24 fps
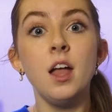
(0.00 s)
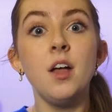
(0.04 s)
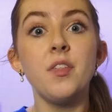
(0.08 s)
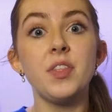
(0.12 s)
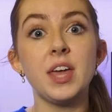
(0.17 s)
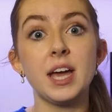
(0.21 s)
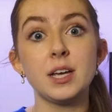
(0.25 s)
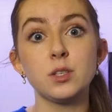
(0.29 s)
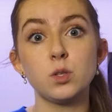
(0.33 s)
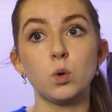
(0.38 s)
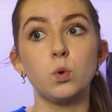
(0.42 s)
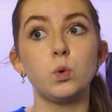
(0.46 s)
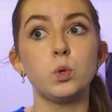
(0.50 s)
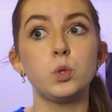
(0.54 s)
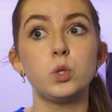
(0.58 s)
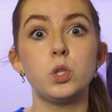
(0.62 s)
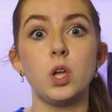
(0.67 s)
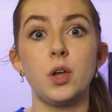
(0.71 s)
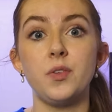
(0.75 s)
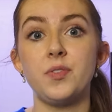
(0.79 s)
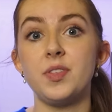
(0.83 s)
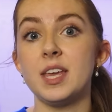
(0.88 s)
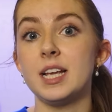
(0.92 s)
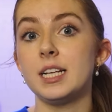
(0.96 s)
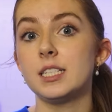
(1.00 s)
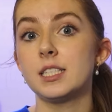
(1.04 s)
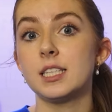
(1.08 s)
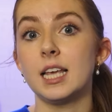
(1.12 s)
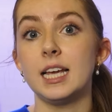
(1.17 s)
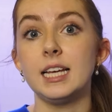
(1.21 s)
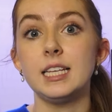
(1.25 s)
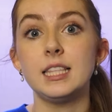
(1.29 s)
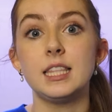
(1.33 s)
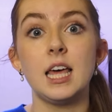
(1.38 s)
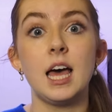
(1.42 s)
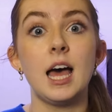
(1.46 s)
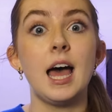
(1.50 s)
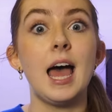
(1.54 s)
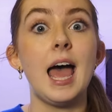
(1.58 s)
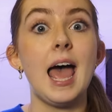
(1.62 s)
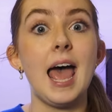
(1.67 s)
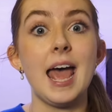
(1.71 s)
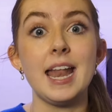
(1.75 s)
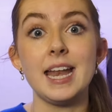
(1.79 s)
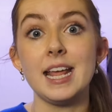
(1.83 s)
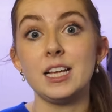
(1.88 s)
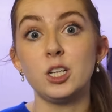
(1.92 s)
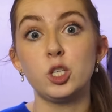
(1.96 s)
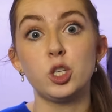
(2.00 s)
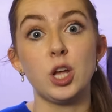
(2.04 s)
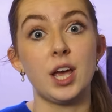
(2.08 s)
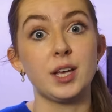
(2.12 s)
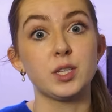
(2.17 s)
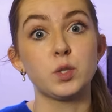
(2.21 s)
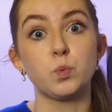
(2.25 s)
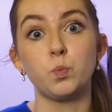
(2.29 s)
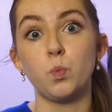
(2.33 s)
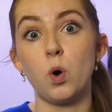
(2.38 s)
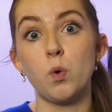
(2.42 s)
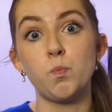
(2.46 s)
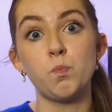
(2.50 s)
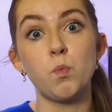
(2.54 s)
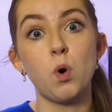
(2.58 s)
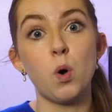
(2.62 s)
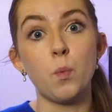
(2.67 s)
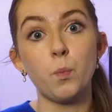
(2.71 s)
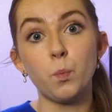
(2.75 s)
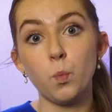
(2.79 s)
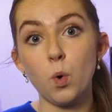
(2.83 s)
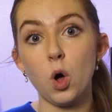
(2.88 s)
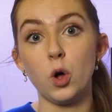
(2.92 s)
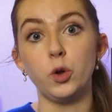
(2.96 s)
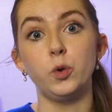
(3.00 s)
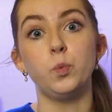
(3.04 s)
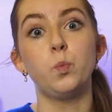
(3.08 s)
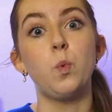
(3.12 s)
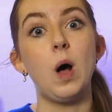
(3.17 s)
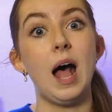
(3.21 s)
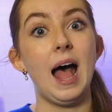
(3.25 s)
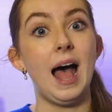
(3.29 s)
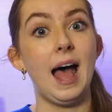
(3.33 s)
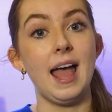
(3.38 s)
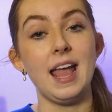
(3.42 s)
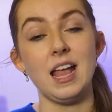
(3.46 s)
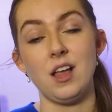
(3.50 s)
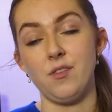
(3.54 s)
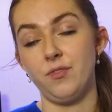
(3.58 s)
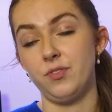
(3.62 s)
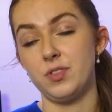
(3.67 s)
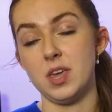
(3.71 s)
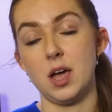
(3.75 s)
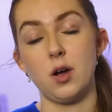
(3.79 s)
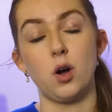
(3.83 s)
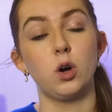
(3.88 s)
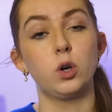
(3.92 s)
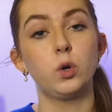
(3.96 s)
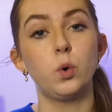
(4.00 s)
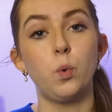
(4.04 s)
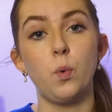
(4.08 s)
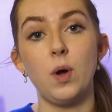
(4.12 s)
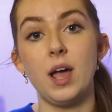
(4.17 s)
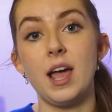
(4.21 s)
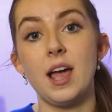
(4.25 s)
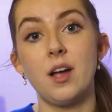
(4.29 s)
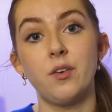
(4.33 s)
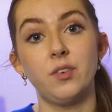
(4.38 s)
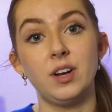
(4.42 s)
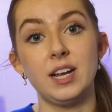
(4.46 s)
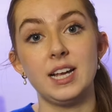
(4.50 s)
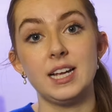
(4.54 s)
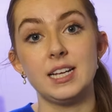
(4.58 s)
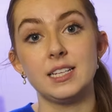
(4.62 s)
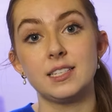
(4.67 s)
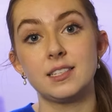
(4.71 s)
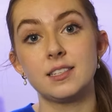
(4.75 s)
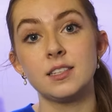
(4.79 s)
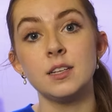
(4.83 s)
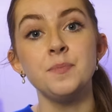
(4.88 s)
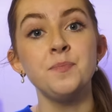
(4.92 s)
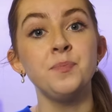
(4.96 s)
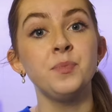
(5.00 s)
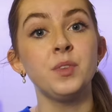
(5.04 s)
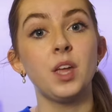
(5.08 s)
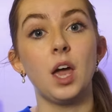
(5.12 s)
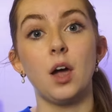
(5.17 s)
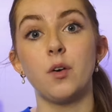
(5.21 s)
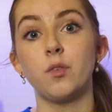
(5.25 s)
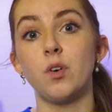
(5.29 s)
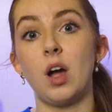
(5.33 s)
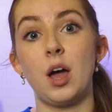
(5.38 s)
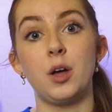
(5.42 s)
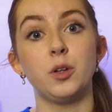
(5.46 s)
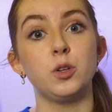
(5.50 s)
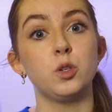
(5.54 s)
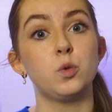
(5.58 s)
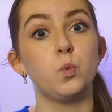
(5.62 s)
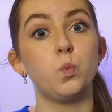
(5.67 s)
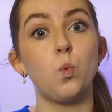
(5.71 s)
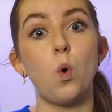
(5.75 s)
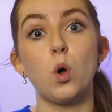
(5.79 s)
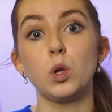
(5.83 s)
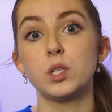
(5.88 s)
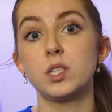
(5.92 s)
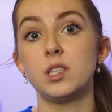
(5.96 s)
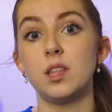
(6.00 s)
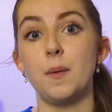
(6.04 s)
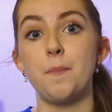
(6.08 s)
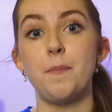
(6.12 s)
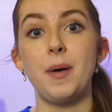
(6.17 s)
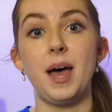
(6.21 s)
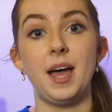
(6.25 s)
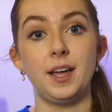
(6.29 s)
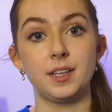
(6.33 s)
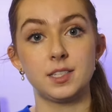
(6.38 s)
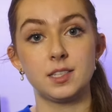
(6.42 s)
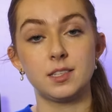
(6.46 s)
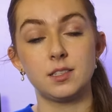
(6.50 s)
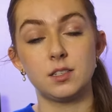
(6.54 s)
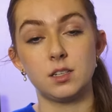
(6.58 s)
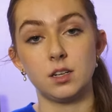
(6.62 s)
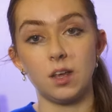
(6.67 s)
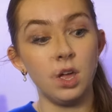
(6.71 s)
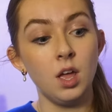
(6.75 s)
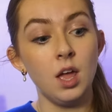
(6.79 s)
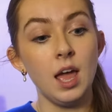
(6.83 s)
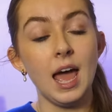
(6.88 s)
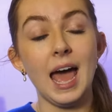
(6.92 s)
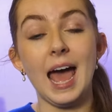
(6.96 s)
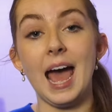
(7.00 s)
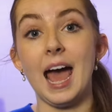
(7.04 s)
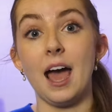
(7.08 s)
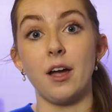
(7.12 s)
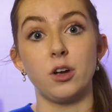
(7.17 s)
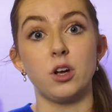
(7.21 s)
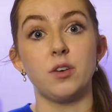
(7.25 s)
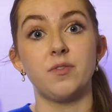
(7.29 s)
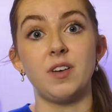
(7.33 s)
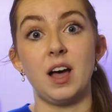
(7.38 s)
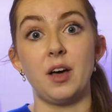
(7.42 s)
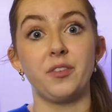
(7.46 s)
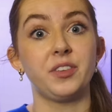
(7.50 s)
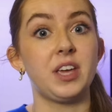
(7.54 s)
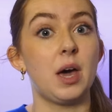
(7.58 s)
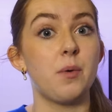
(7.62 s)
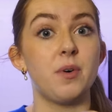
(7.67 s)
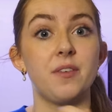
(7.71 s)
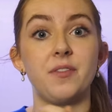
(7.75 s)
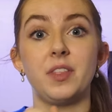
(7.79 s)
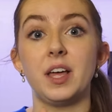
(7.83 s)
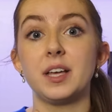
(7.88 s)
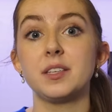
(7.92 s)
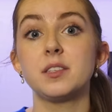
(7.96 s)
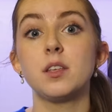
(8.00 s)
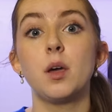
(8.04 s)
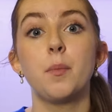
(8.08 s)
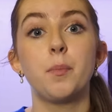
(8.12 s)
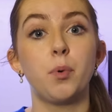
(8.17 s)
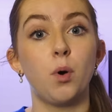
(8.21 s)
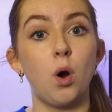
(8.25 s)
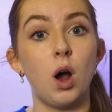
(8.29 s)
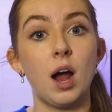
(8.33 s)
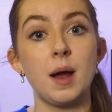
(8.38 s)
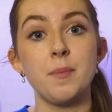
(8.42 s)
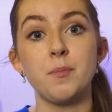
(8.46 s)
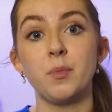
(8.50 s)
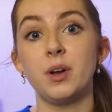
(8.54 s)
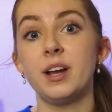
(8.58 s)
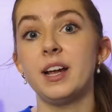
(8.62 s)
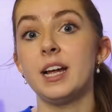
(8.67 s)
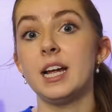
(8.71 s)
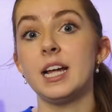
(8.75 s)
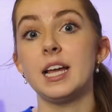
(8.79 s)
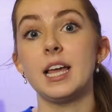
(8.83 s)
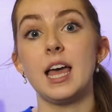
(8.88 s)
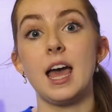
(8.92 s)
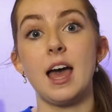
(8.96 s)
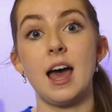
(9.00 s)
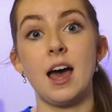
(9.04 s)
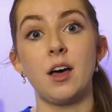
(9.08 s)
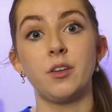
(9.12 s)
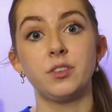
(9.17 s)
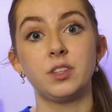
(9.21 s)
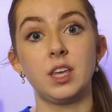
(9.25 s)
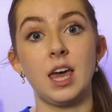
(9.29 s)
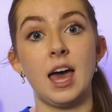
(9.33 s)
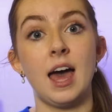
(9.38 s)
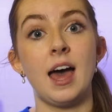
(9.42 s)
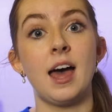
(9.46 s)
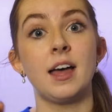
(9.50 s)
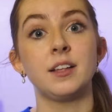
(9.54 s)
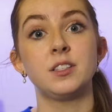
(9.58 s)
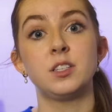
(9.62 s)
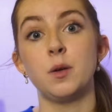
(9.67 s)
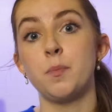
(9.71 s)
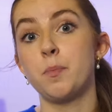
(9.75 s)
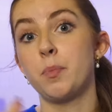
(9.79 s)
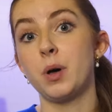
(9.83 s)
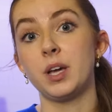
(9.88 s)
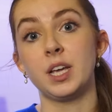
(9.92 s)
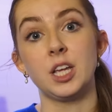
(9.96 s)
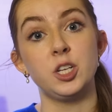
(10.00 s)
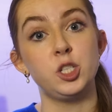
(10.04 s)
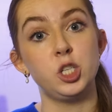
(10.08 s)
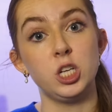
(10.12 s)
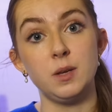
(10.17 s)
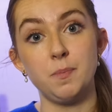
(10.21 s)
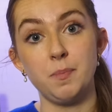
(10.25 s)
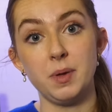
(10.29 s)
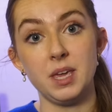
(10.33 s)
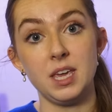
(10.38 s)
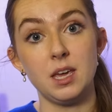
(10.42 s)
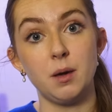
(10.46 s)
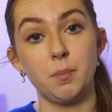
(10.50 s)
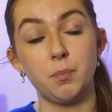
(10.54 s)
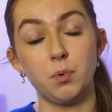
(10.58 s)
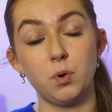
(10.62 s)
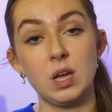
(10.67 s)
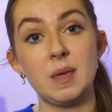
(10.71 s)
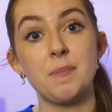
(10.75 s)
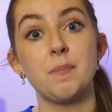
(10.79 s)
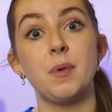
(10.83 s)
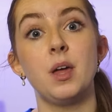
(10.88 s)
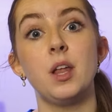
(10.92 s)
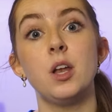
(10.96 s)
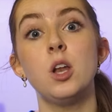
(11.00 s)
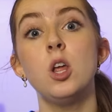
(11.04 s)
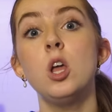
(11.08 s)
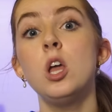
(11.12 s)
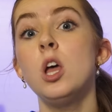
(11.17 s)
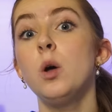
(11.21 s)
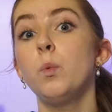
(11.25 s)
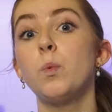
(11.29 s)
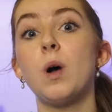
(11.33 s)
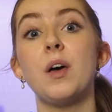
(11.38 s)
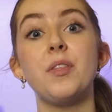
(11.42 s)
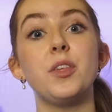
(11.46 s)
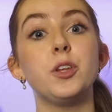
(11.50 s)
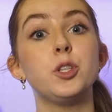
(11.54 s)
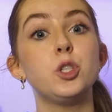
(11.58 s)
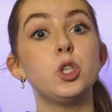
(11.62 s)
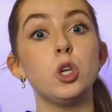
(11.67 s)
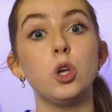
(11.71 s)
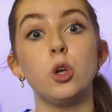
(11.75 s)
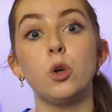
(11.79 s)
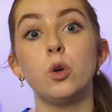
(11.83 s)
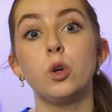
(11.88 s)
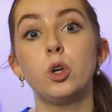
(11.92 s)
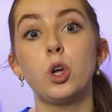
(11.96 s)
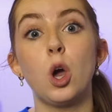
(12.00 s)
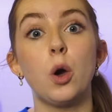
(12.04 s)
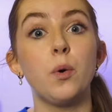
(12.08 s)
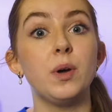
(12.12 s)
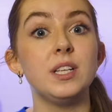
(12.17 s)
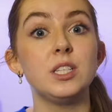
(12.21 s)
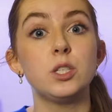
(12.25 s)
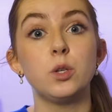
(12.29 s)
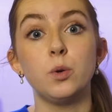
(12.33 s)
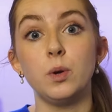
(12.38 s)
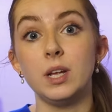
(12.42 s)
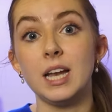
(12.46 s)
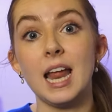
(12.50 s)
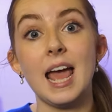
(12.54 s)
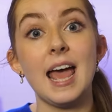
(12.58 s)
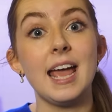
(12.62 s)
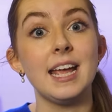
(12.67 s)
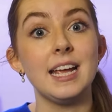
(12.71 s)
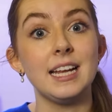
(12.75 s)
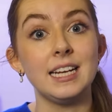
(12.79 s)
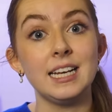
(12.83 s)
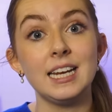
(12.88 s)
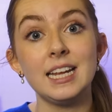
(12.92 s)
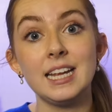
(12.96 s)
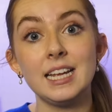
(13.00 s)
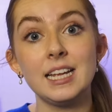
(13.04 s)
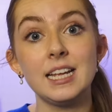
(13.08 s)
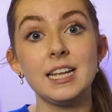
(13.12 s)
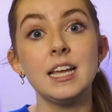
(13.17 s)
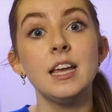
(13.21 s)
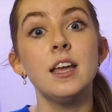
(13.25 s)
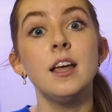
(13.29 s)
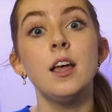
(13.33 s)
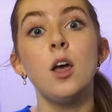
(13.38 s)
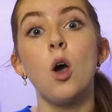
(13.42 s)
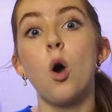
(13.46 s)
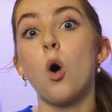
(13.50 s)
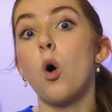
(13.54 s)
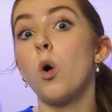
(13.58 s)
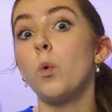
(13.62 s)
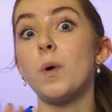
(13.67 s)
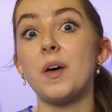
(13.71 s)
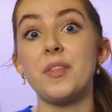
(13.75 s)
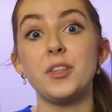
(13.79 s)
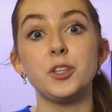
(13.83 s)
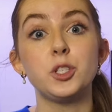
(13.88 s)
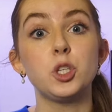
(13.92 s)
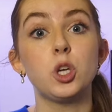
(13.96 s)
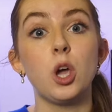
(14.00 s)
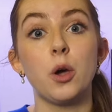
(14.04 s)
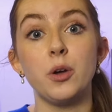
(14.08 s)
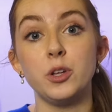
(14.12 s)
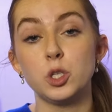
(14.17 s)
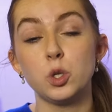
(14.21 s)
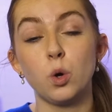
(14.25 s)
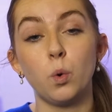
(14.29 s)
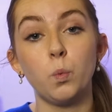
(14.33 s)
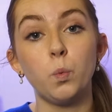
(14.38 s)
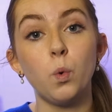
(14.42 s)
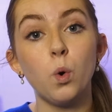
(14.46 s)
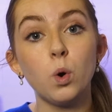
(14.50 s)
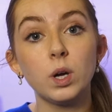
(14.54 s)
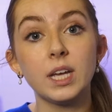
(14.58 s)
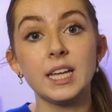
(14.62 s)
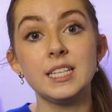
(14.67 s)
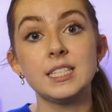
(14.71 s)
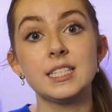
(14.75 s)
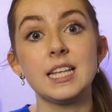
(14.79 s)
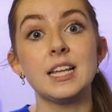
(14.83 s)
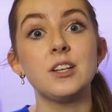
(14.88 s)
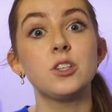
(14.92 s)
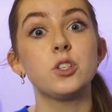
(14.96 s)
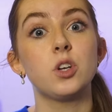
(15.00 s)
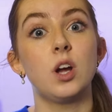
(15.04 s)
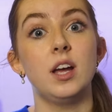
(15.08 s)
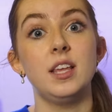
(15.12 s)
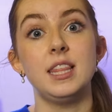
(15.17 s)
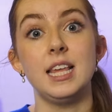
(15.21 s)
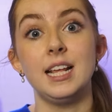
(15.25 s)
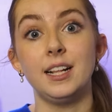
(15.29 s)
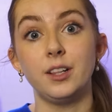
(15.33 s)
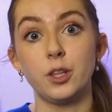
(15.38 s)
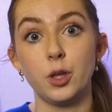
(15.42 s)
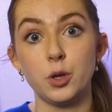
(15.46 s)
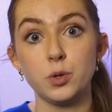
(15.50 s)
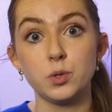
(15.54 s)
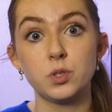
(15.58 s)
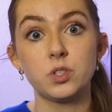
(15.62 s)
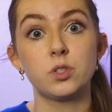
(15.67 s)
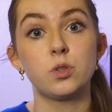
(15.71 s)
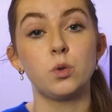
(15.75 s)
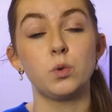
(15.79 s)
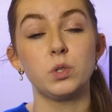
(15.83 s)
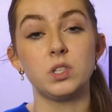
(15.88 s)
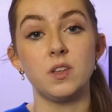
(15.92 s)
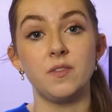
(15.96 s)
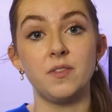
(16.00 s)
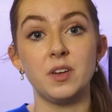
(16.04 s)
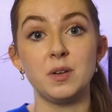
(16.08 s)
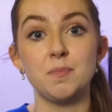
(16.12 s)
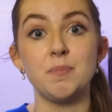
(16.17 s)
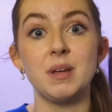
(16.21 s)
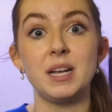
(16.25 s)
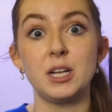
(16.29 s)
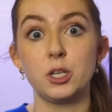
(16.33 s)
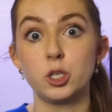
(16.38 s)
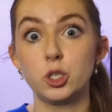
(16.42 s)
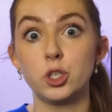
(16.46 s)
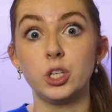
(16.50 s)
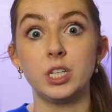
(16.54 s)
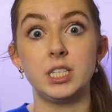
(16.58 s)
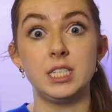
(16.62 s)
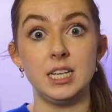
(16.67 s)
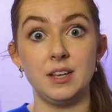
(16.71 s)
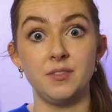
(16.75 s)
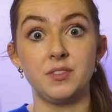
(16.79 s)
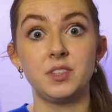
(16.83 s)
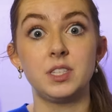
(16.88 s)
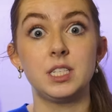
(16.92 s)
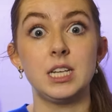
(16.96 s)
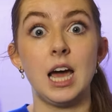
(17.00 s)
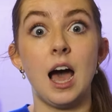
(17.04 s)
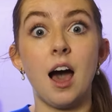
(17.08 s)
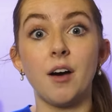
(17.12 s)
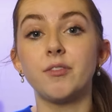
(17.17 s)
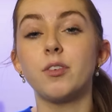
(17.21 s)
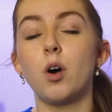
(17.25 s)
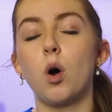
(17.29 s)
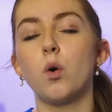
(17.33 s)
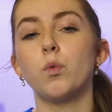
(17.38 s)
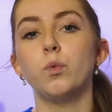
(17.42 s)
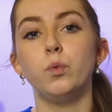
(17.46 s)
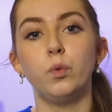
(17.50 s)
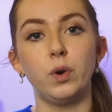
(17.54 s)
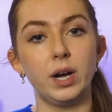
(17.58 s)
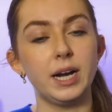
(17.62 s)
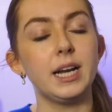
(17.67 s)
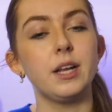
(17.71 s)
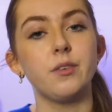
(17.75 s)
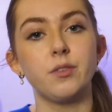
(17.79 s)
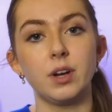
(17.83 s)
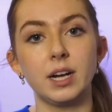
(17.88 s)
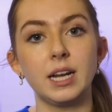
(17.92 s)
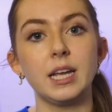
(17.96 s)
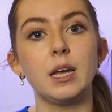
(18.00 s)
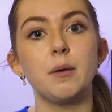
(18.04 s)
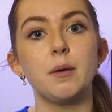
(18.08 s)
There's also things like the NHS 111, where if there are queries around what's the best area of healthcare, whether that's primary healthcare, to book a GP appointment, whether to go into an A&E or whether to go into a walk-in centre, I think those sorts of administrative staff are really, really